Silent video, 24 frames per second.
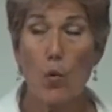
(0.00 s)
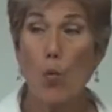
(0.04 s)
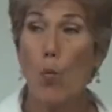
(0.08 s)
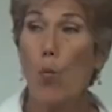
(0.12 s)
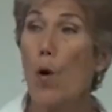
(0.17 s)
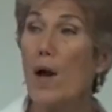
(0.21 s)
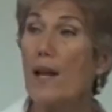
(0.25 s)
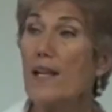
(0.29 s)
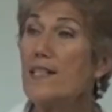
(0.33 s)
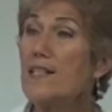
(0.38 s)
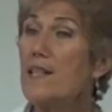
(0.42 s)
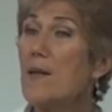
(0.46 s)

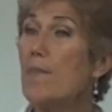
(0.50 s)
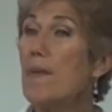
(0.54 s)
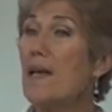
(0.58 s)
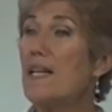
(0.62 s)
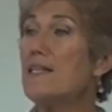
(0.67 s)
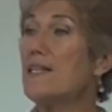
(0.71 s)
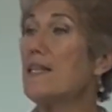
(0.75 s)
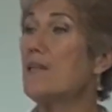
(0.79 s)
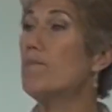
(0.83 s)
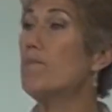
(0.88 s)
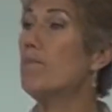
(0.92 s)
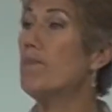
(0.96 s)
What is the
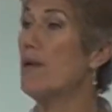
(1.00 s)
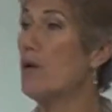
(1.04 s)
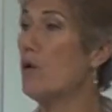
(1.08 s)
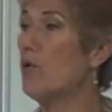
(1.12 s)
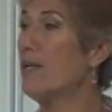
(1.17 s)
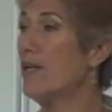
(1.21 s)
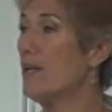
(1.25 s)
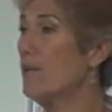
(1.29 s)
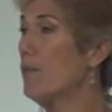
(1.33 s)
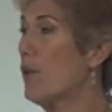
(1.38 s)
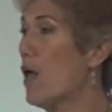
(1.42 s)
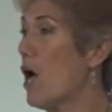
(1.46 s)
basic
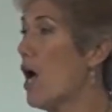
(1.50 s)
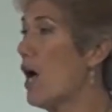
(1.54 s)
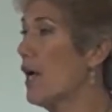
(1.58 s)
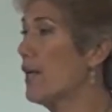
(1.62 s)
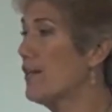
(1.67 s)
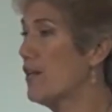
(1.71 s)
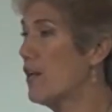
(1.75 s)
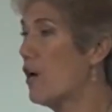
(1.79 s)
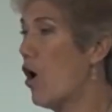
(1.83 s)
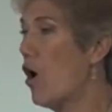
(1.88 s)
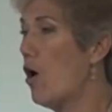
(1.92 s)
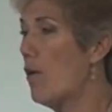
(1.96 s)
building
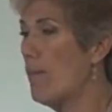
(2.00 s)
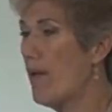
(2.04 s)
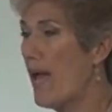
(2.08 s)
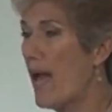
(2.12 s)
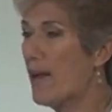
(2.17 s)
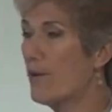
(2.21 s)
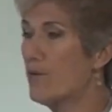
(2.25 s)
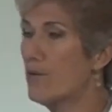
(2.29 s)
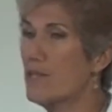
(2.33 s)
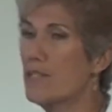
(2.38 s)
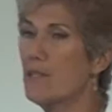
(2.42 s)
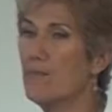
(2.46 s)
block that all
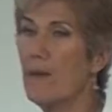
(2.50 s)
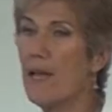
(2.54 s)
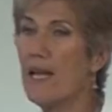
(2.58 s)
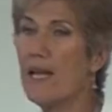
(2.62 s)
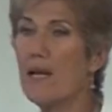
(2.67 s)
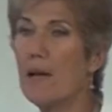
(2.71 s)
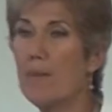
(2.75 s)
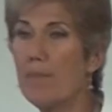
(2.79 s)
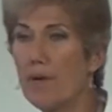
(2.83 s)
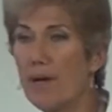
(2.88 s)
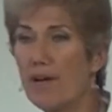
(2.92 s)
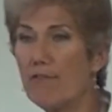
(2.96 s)
matter is
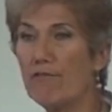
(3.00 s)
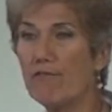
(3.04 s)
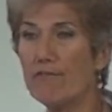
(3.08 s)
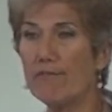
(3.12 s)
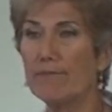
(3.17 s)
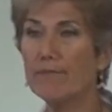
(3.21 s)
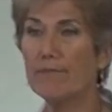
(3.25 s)
made up of?